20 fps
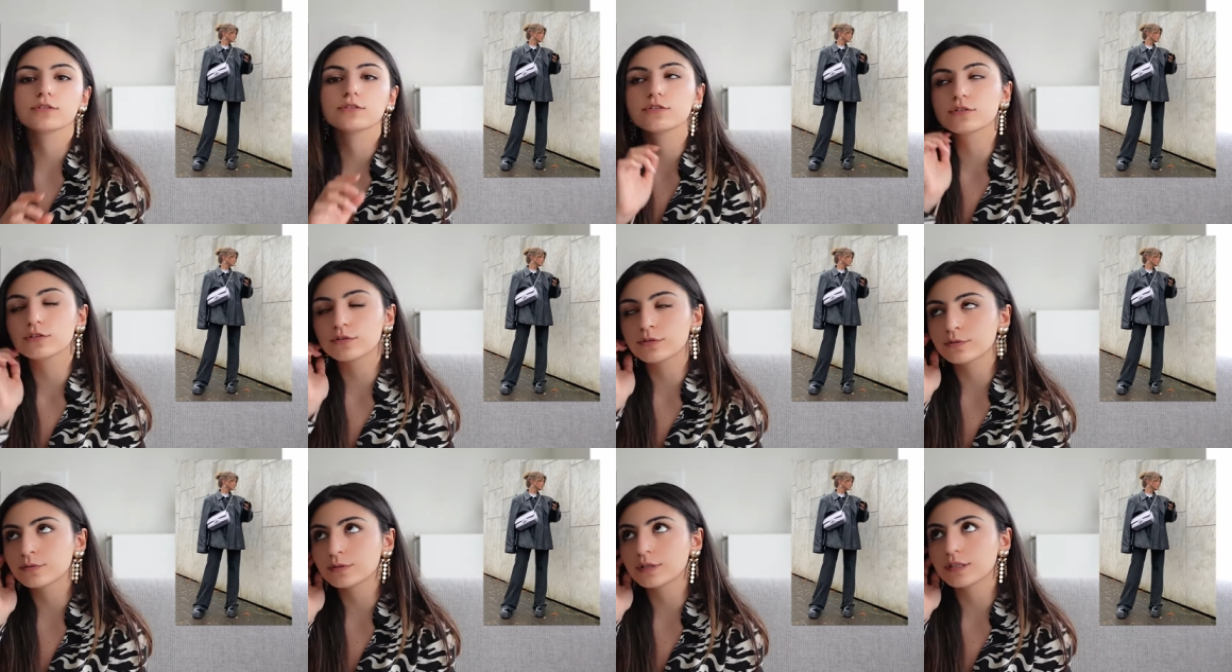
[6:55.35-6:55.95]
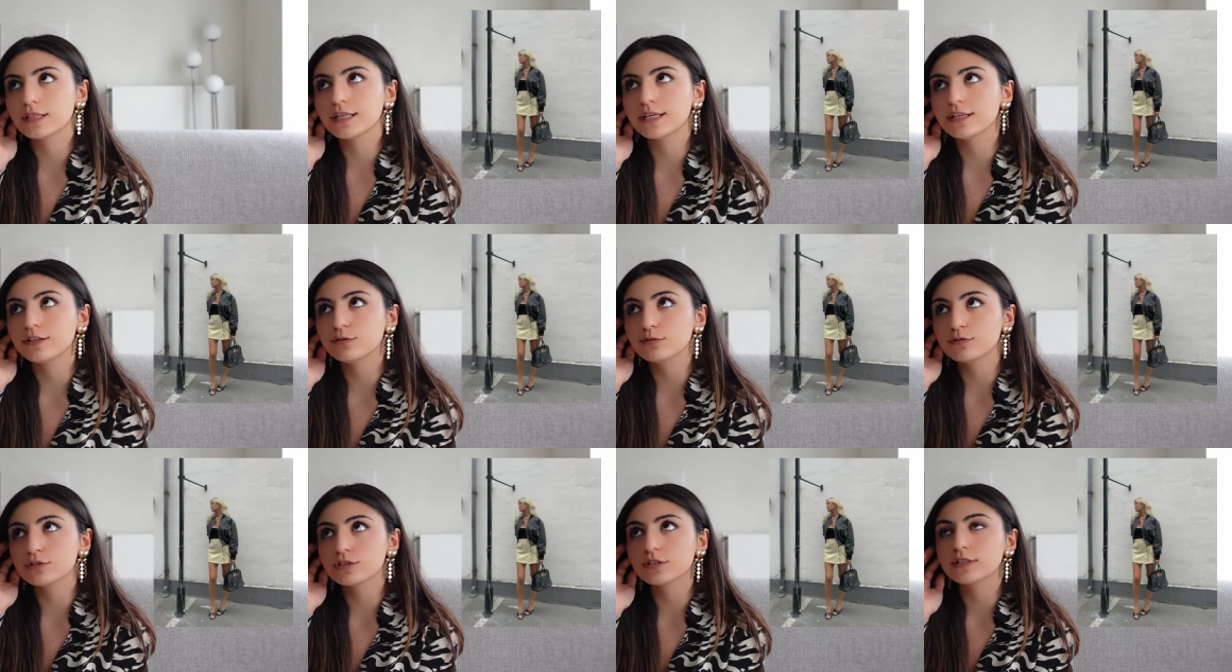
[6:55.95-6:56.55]
So they
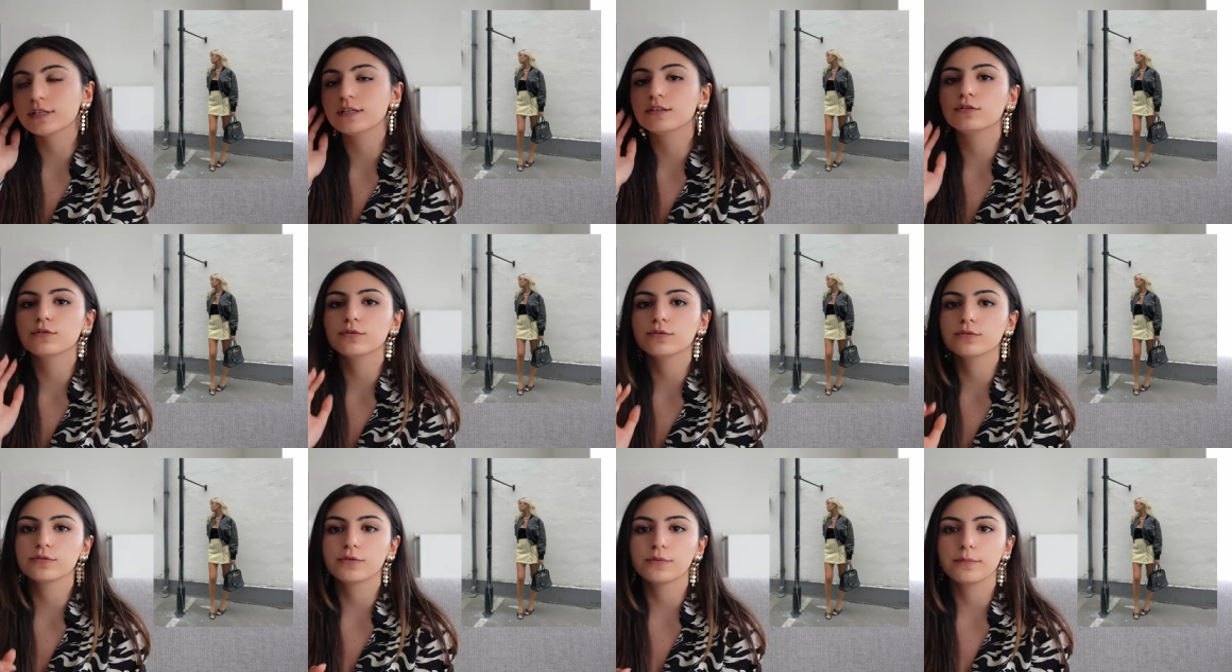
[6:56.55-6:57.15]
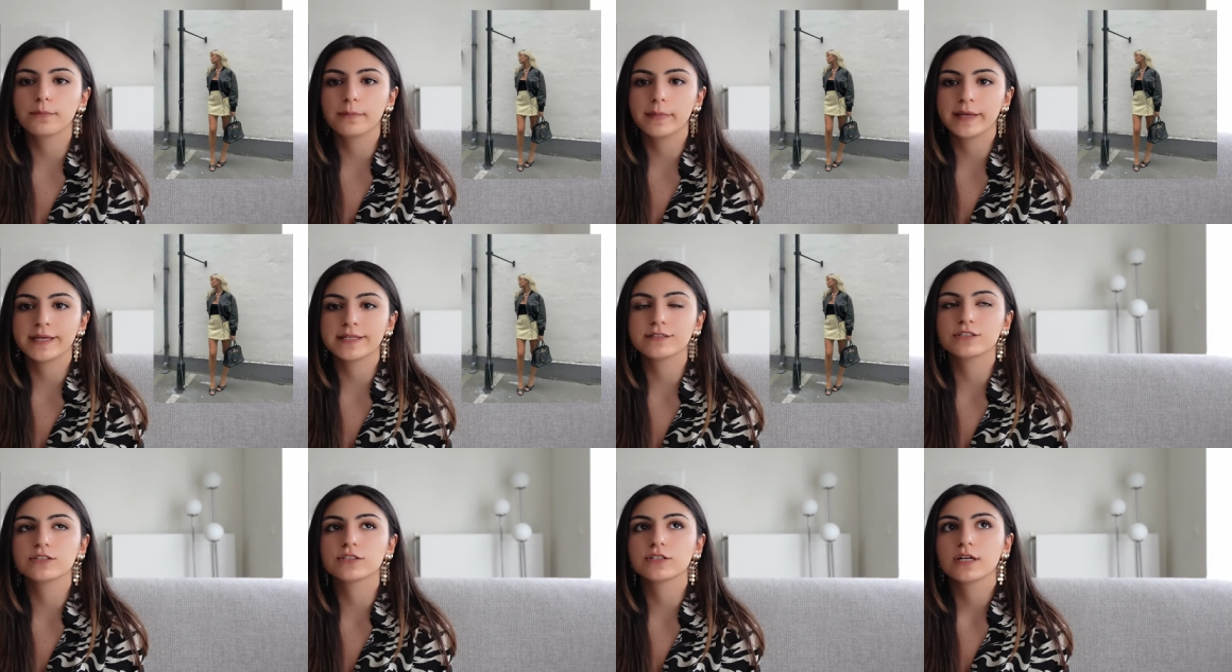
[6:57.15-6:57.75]
usually don't
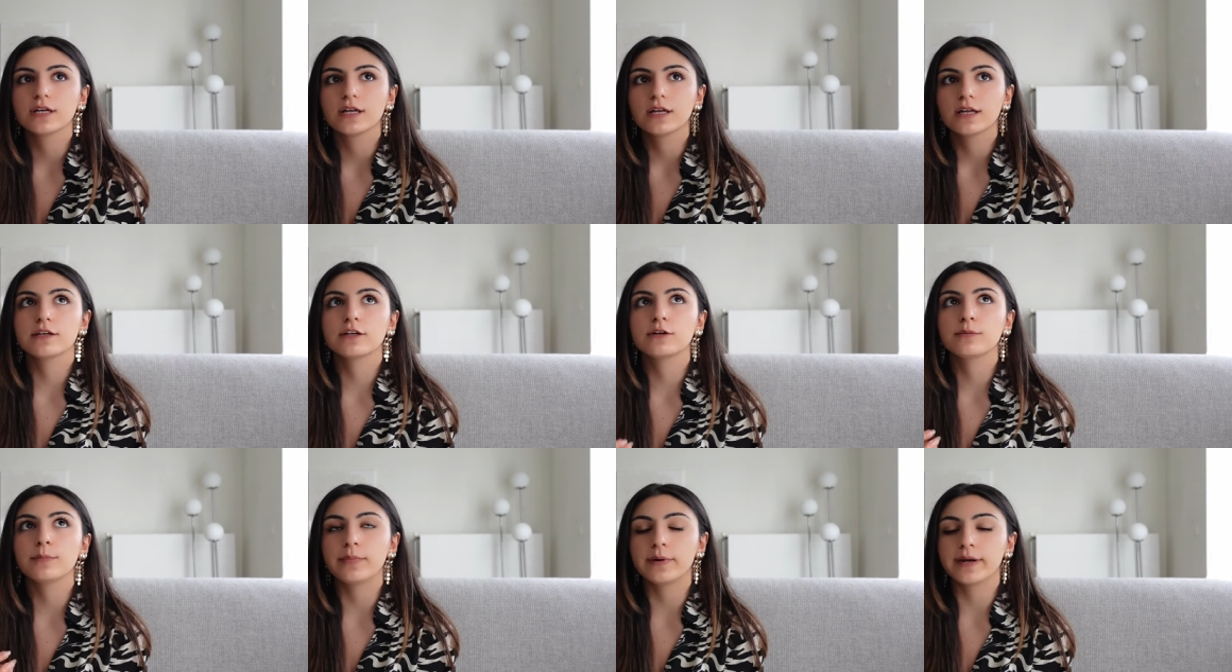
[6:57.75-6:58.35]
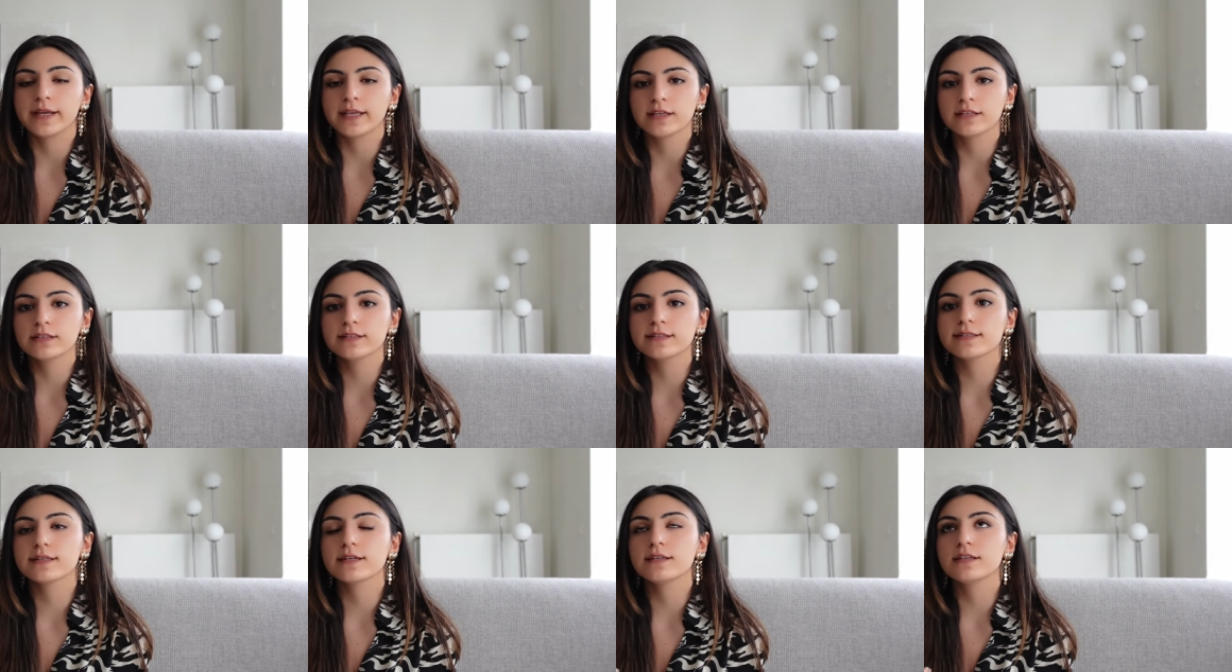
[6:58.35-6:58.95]
match their
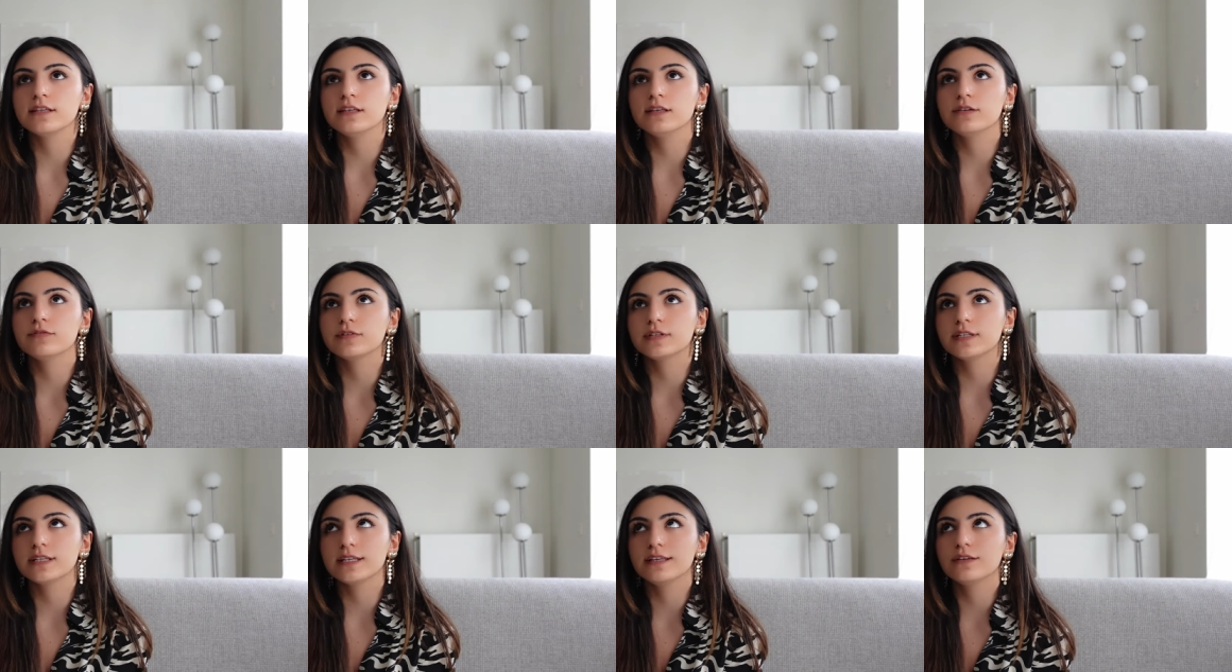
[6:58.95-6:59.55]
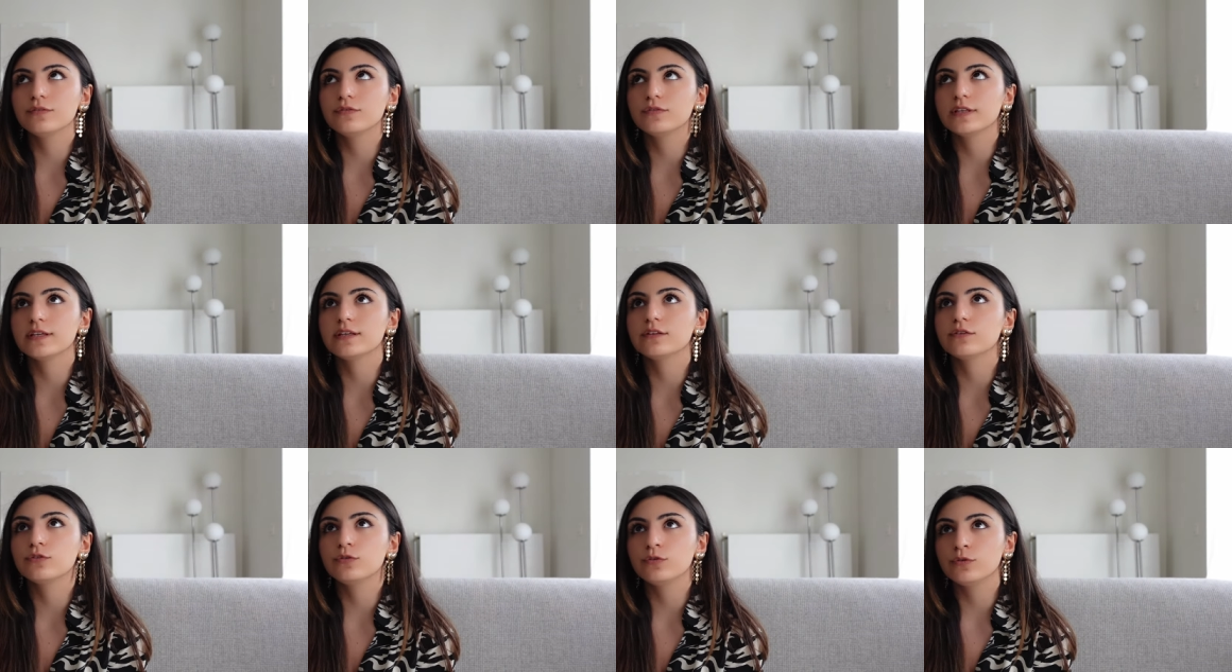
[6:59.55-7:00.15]
brands, and even if
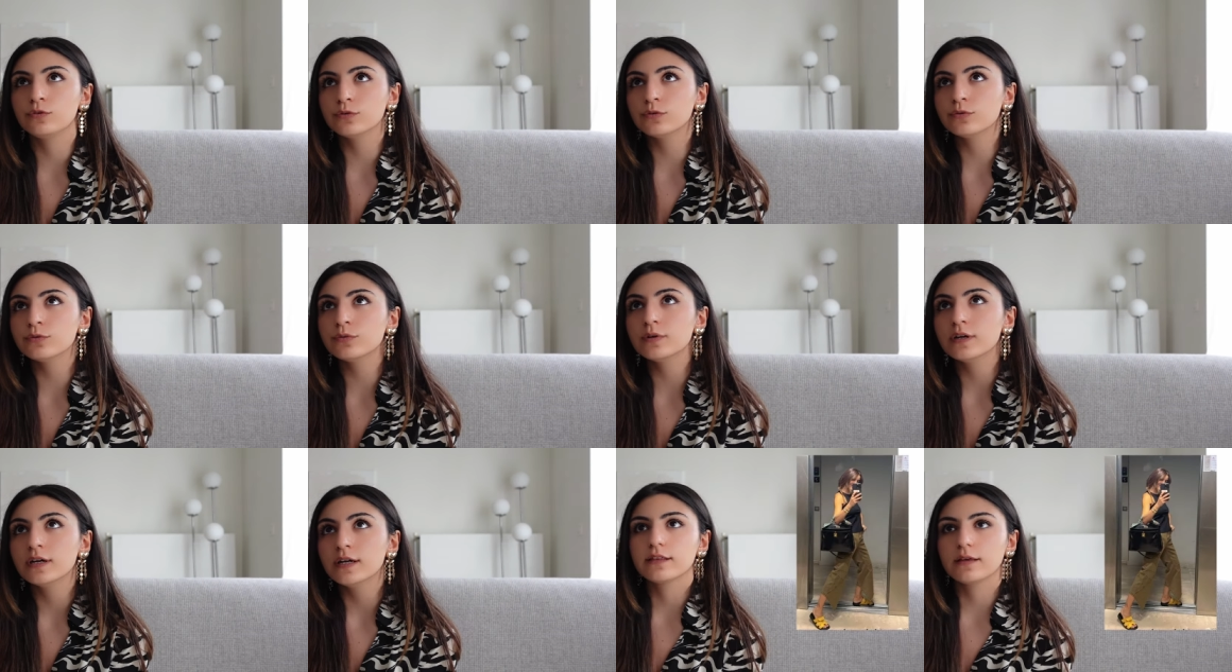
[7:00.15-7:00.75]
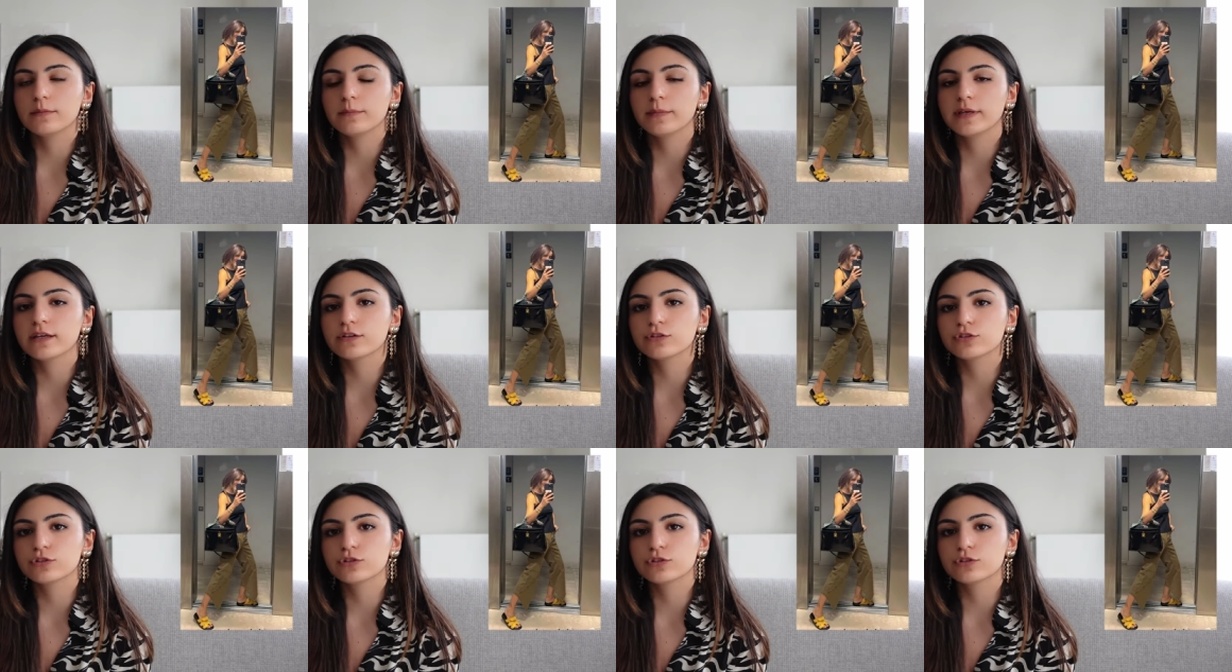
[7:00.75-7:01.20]
they do, they make